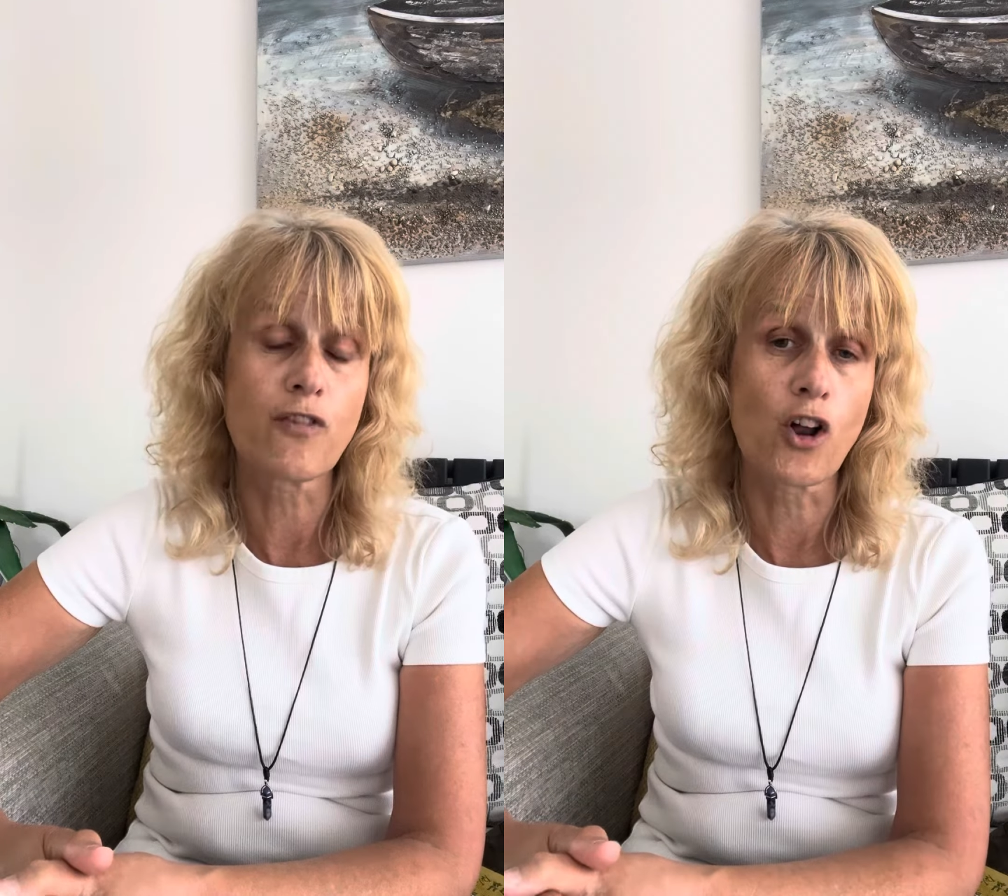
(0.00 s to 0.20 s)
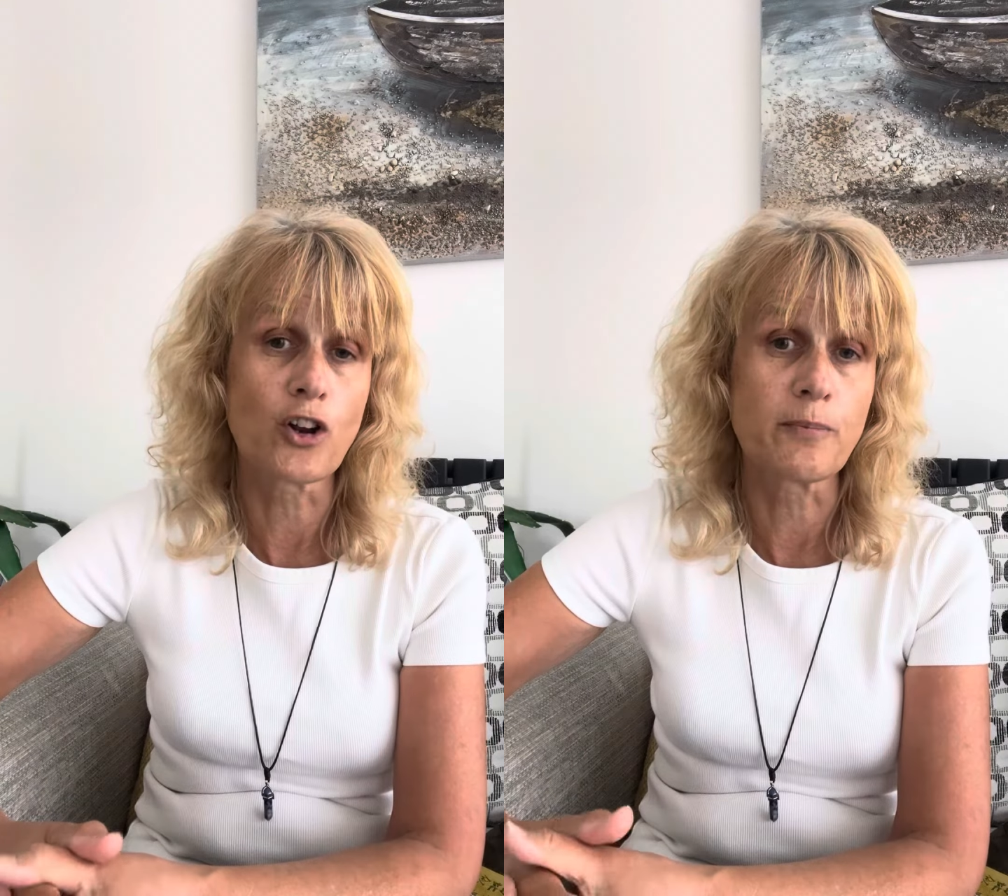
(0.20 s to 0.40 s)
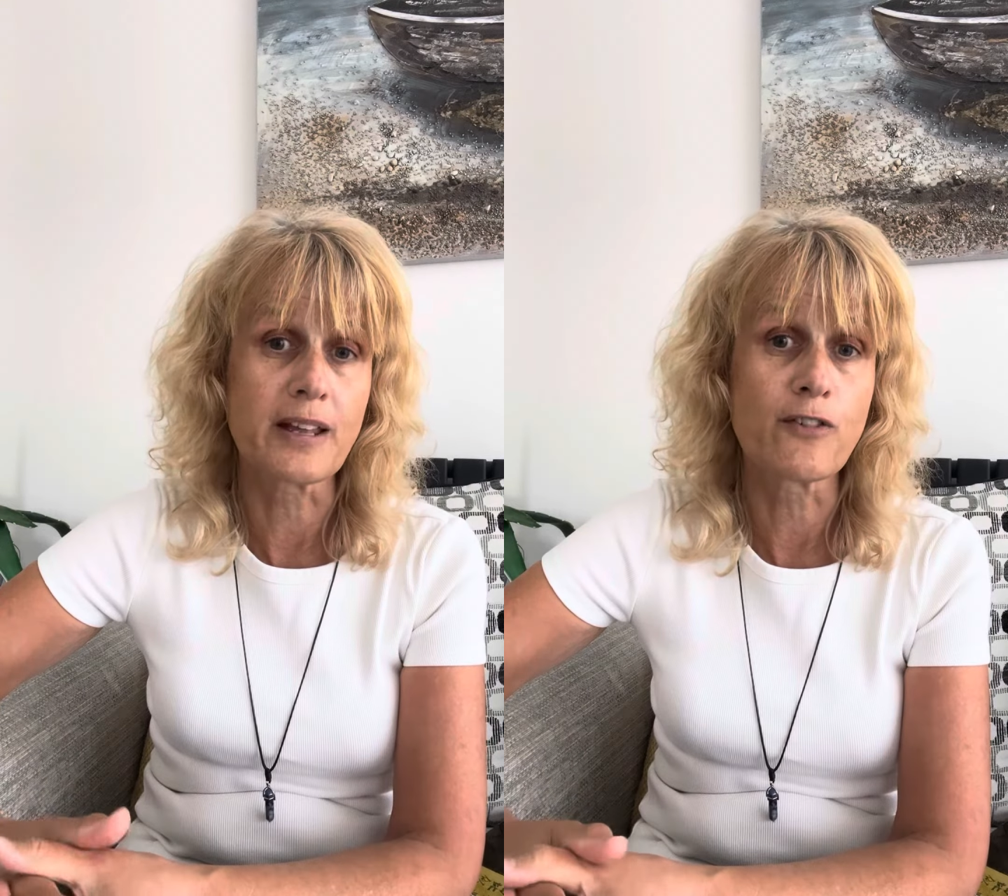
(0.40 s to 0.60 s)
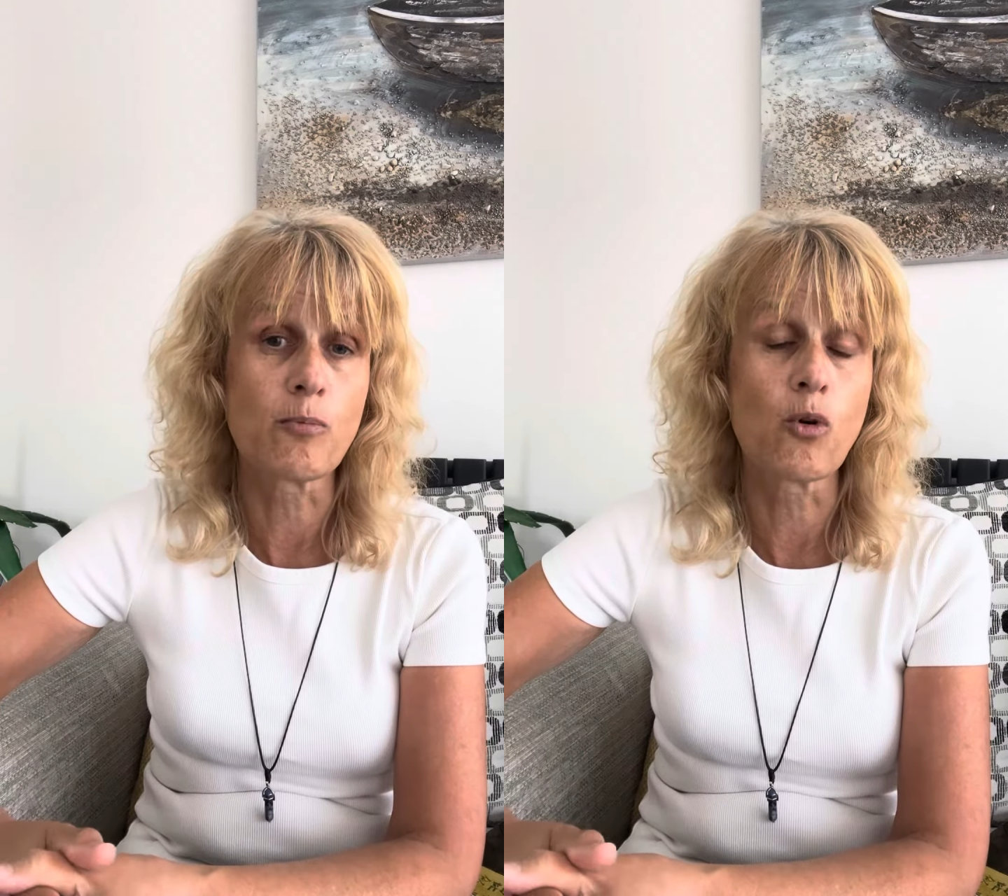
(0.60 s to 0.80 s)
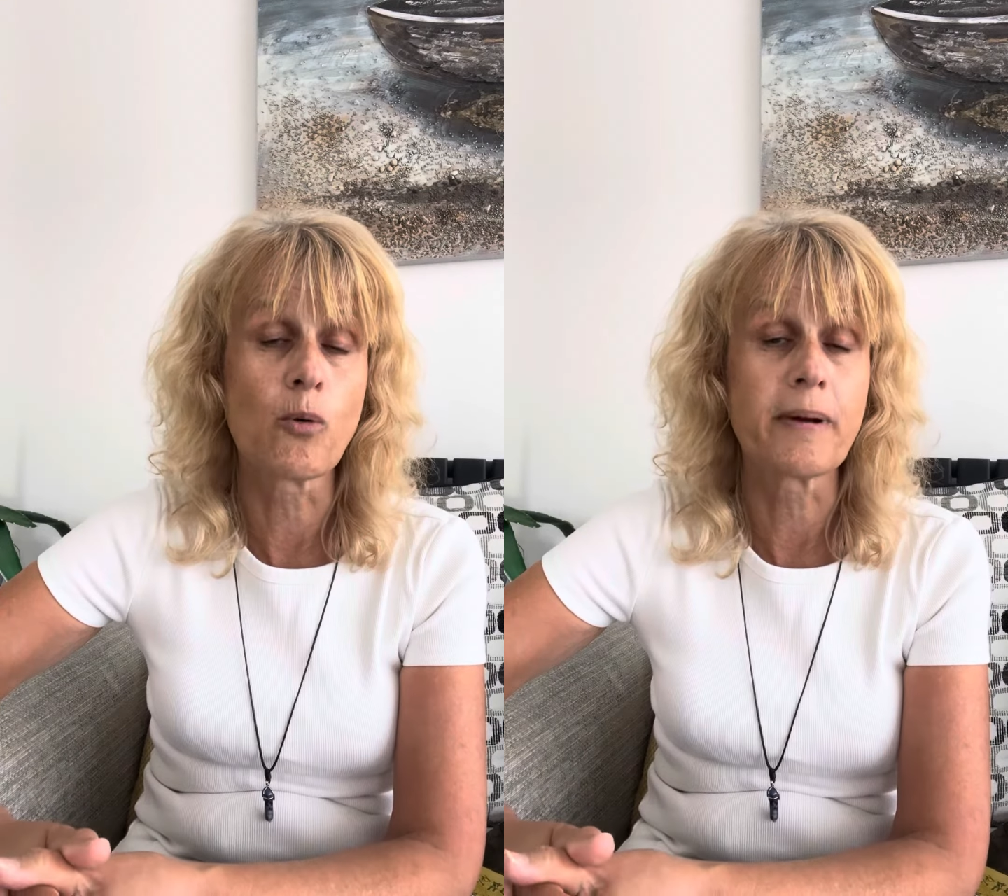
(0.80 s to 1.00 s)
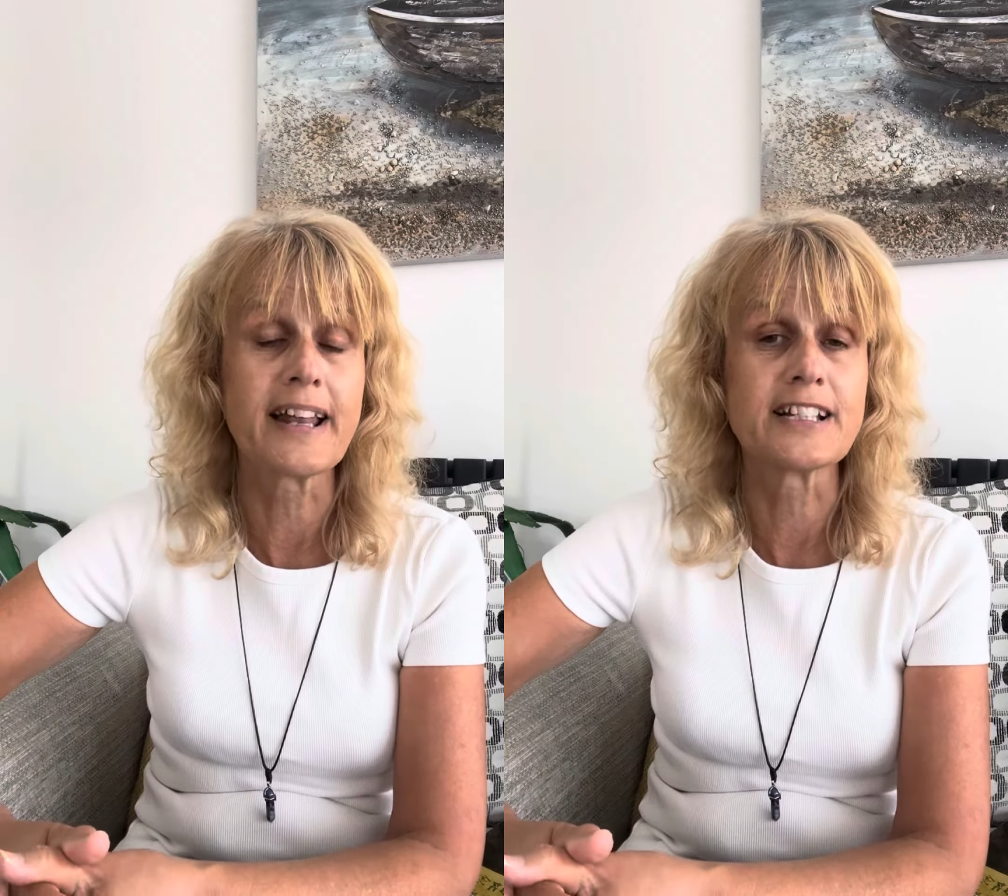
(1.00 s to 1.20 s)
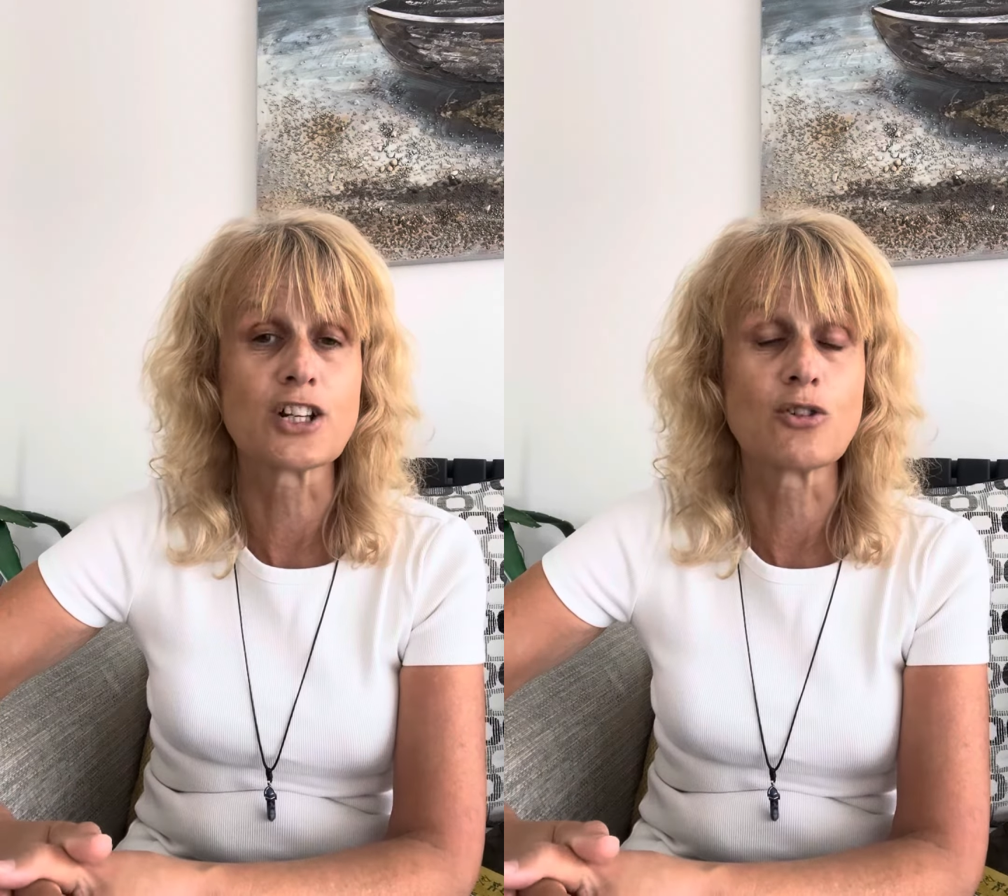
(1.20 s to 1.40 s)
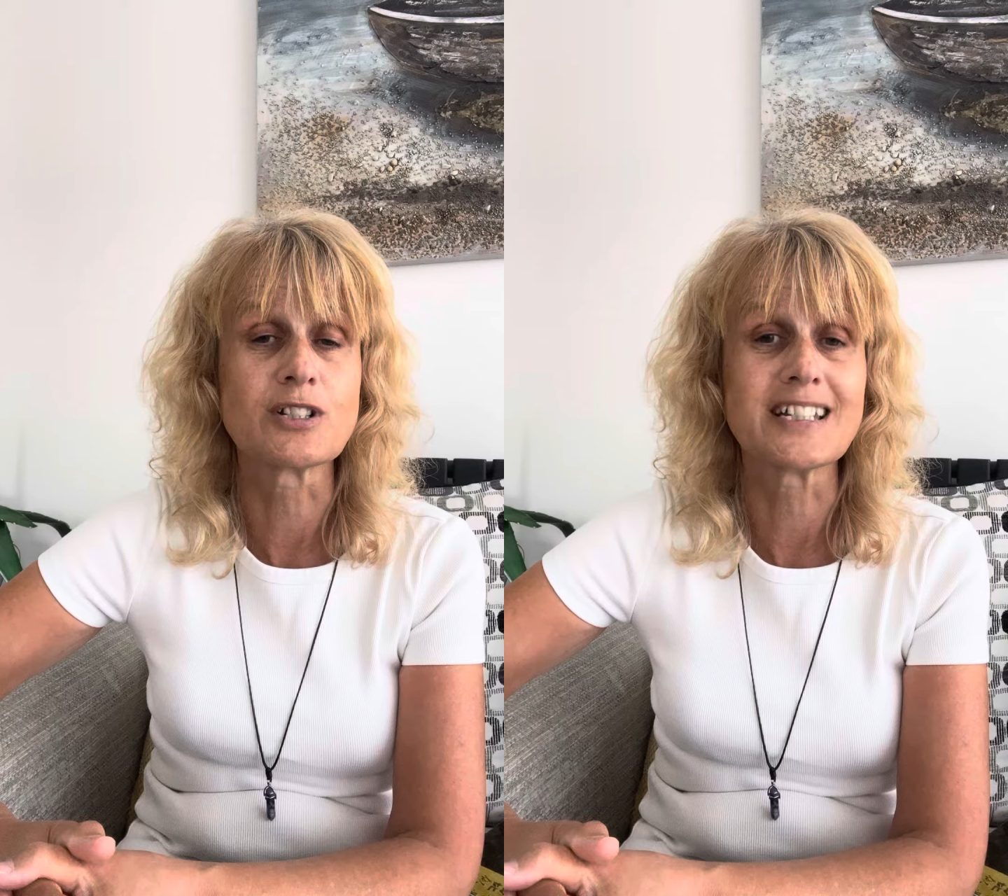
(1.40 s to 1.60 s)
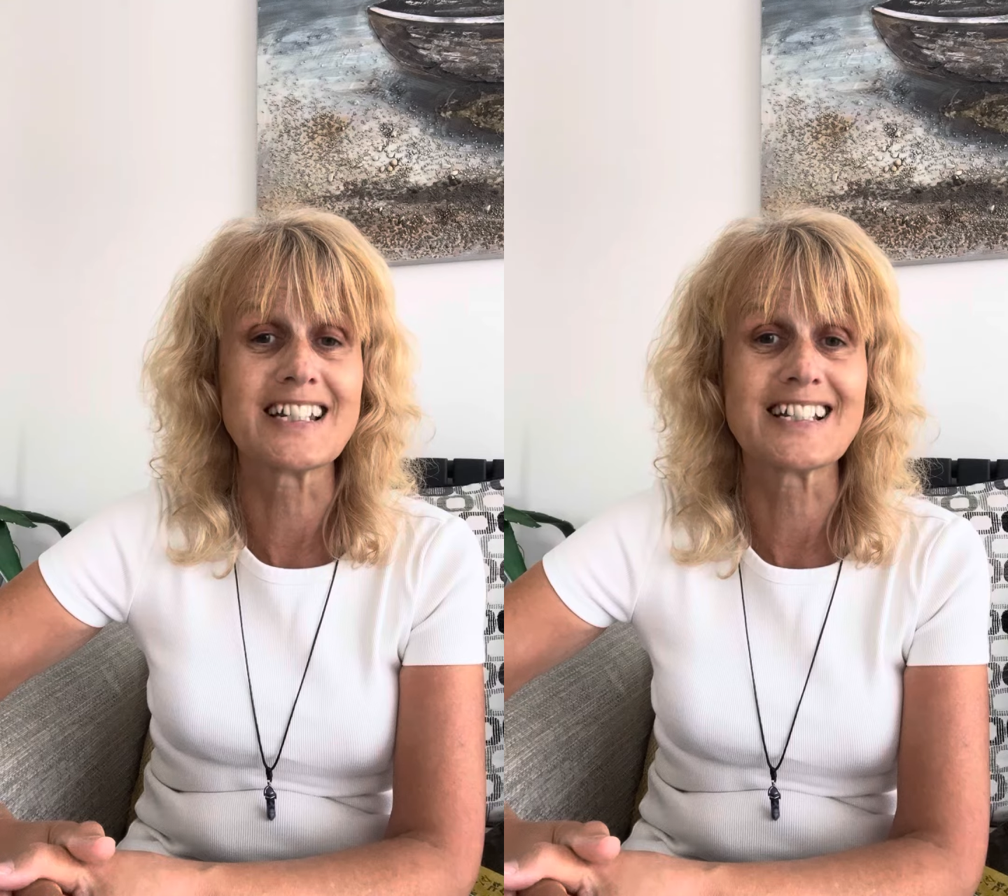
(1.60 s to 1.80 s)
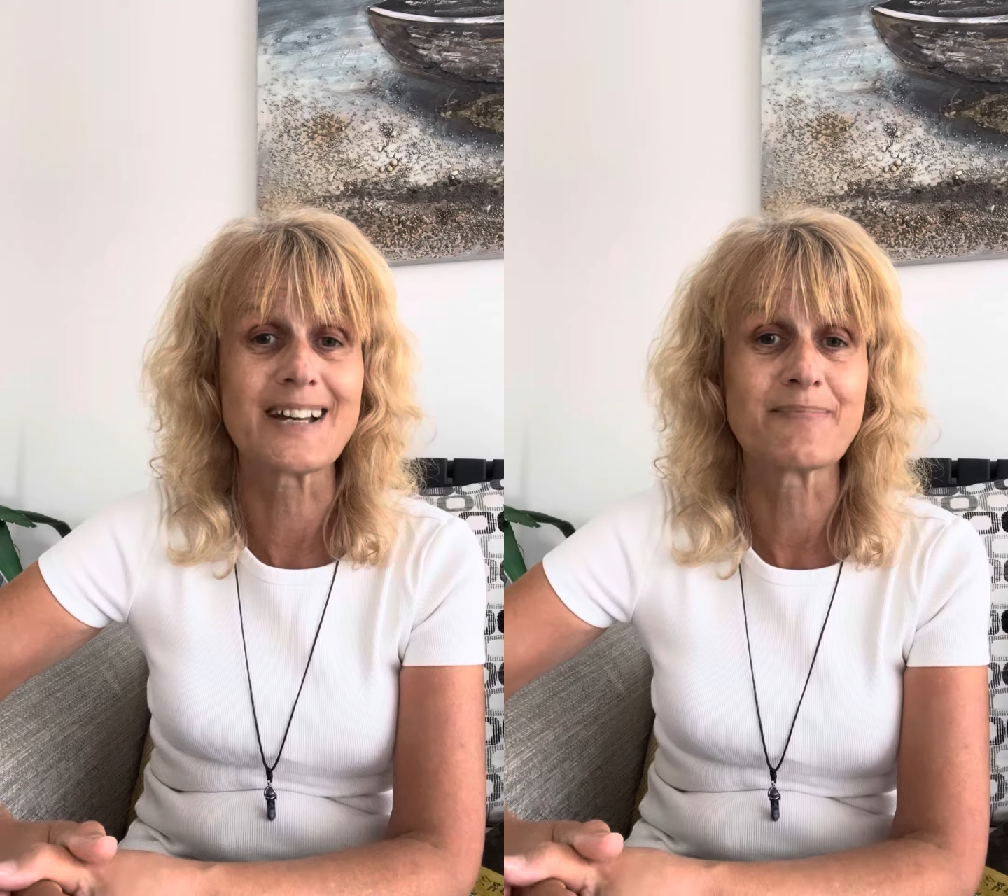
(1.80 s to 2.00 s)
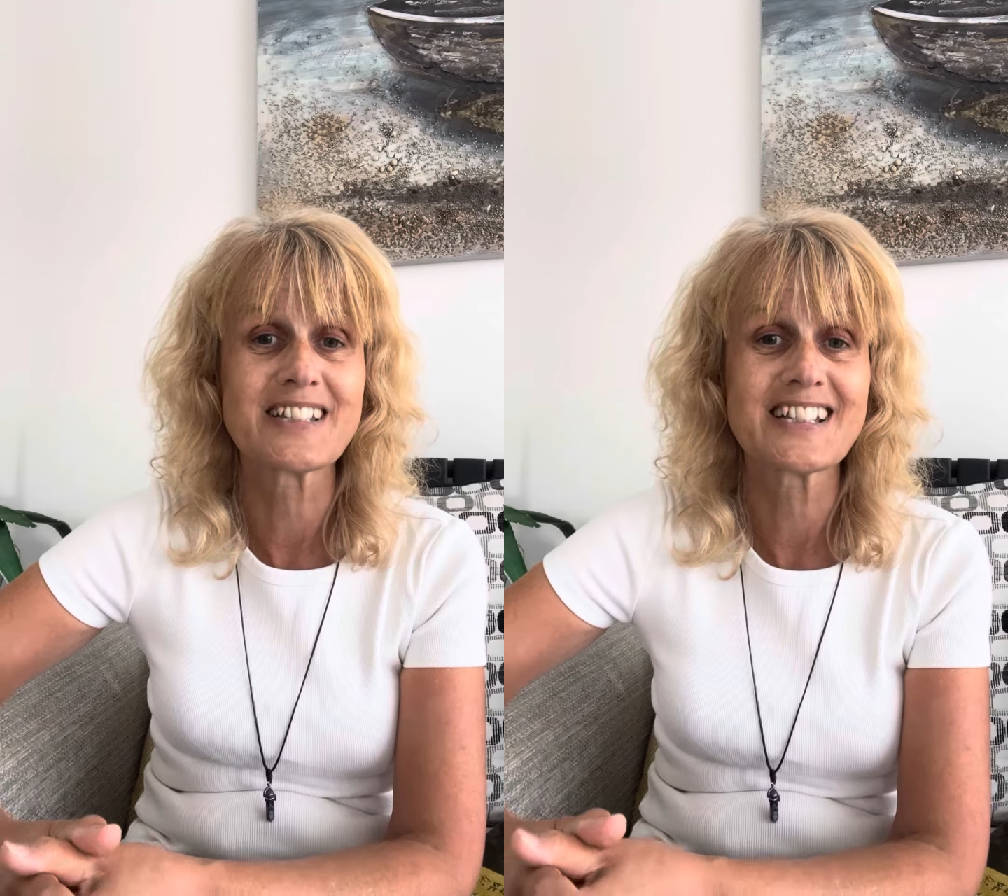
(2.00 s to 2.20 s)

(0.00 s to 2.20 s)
follow me for more pins and OCD tips.